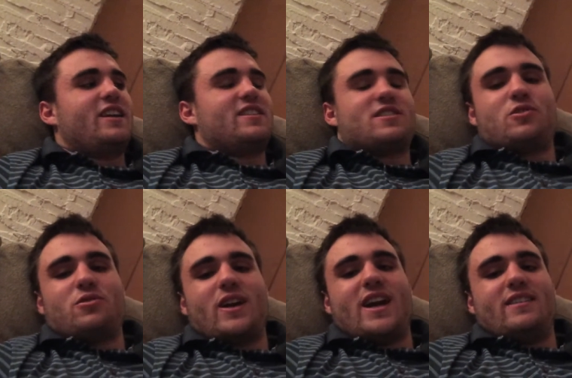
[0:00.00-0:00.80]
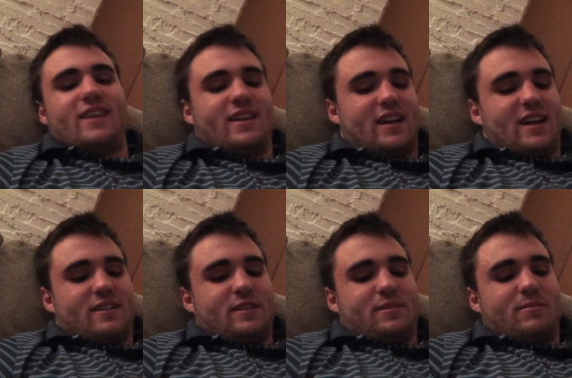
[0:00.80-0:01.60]
It's crazy. Like
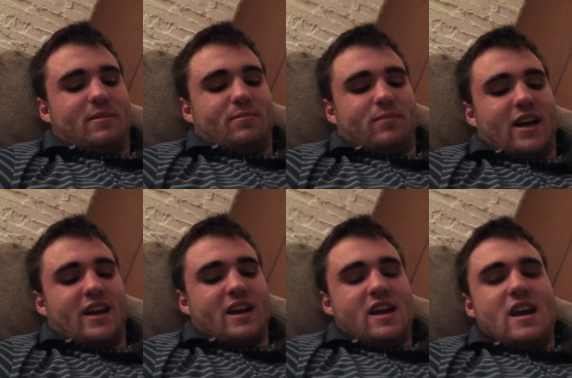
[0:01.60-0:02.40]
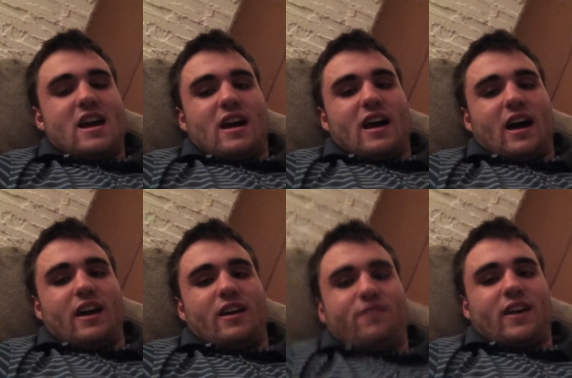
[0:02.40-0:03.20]
uh, my, I,
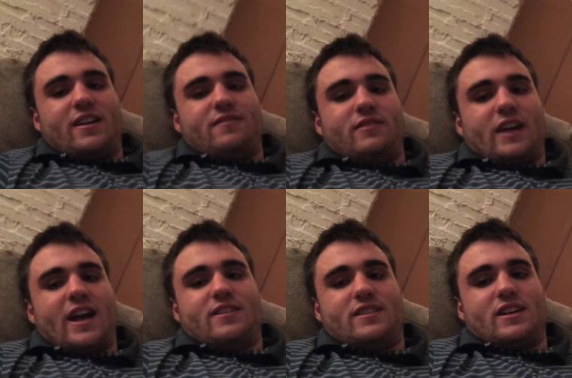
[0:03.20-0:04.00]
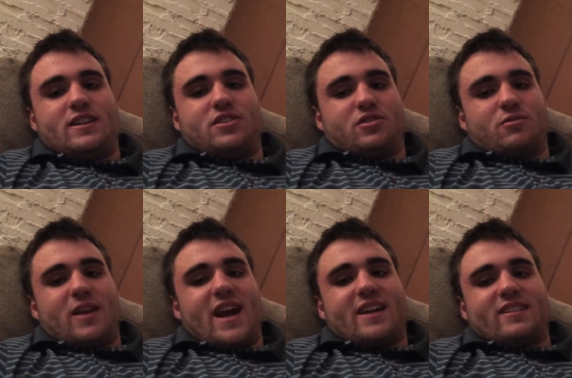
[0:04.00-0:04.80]
if I had done
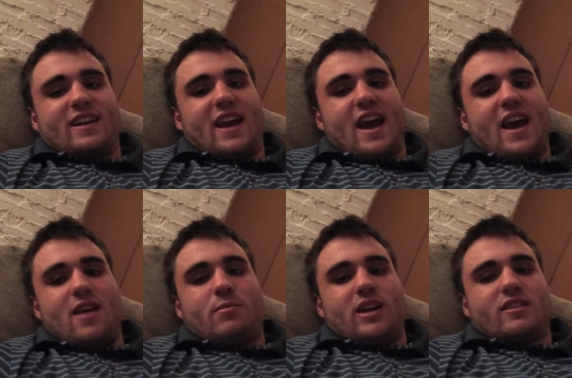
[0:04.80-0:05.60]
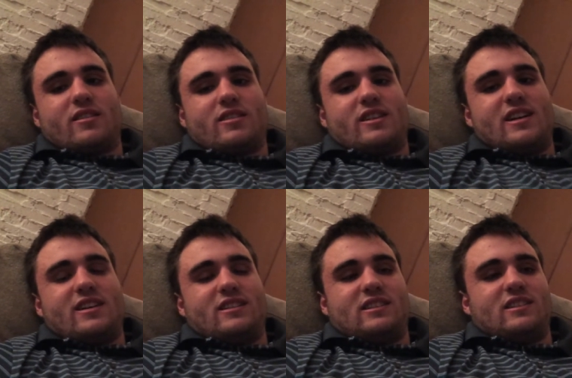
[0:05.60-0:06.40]
direct like ab
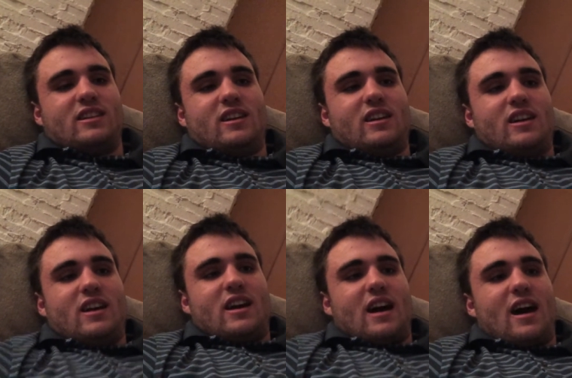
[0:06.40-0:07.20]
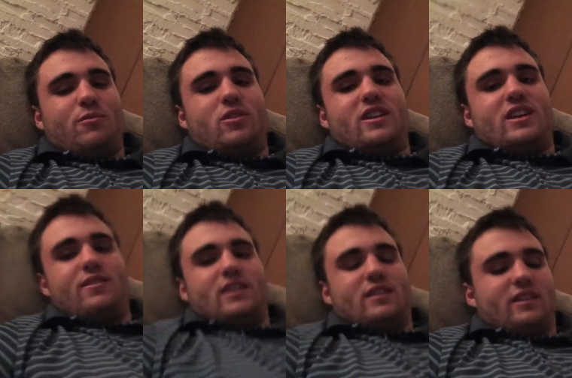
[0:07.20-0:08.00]
exercises, I wouldn't
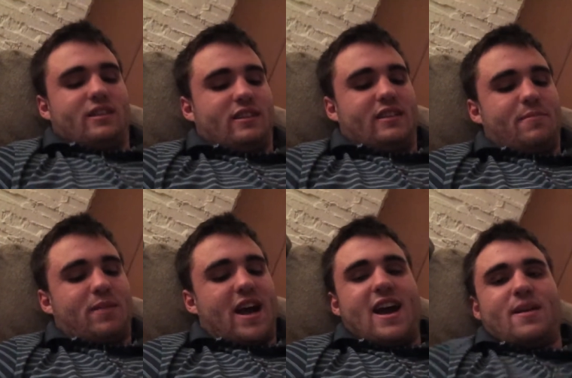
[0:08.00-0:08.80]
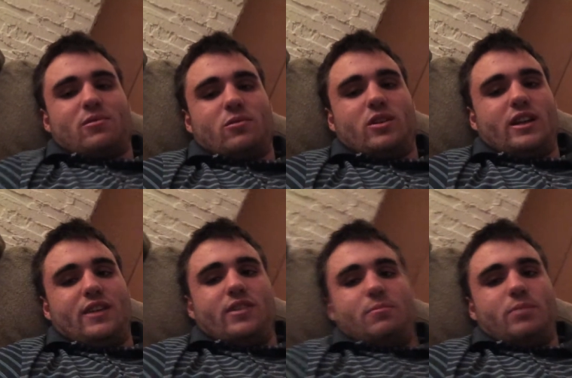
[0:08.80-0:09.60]
even that my abs wouldn't
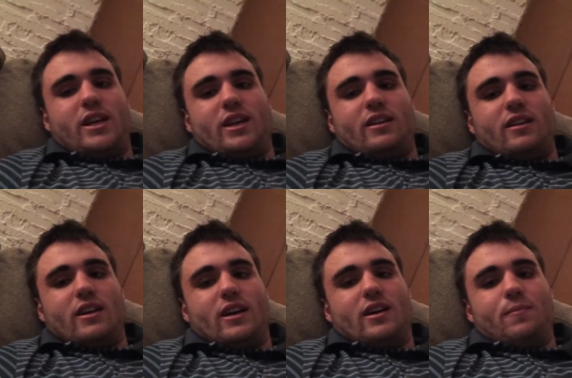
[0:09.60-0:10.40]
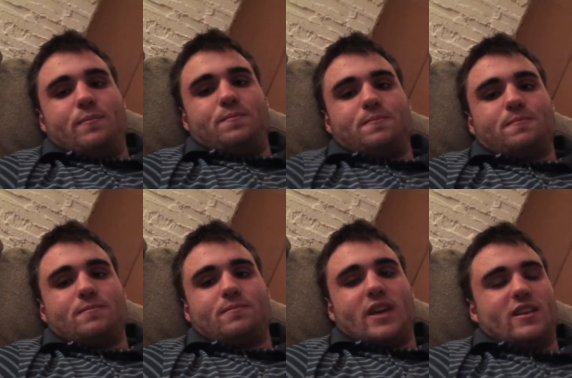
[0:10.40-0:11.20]
even be um,
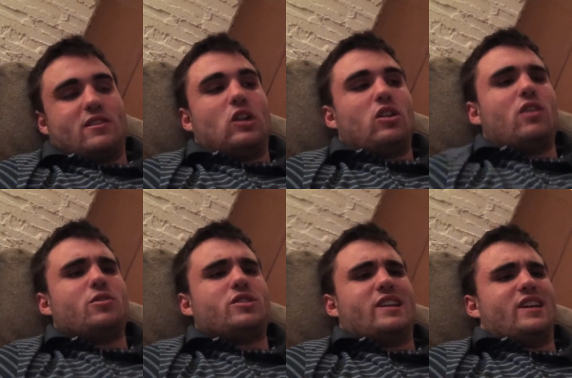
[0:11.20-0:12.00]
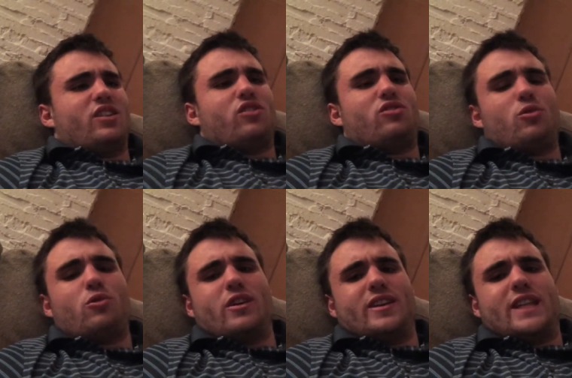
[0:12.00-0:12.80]
as close to as
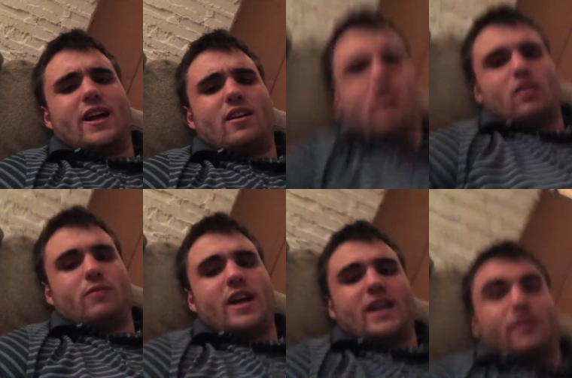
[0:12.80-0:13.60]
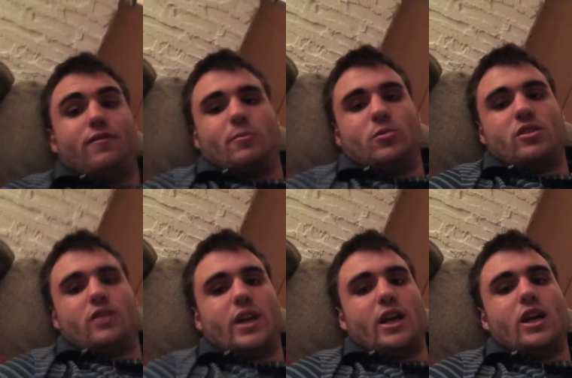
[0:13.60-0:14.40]
sore as they are already from
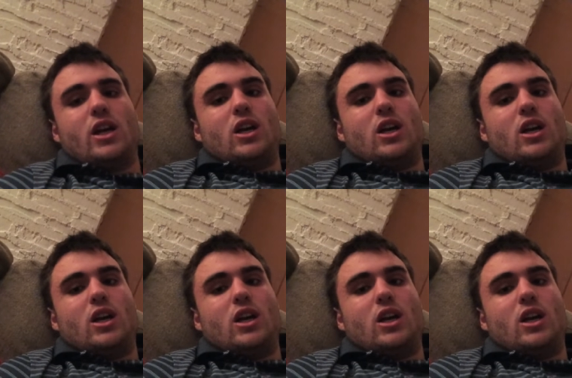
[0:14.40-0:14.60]
doing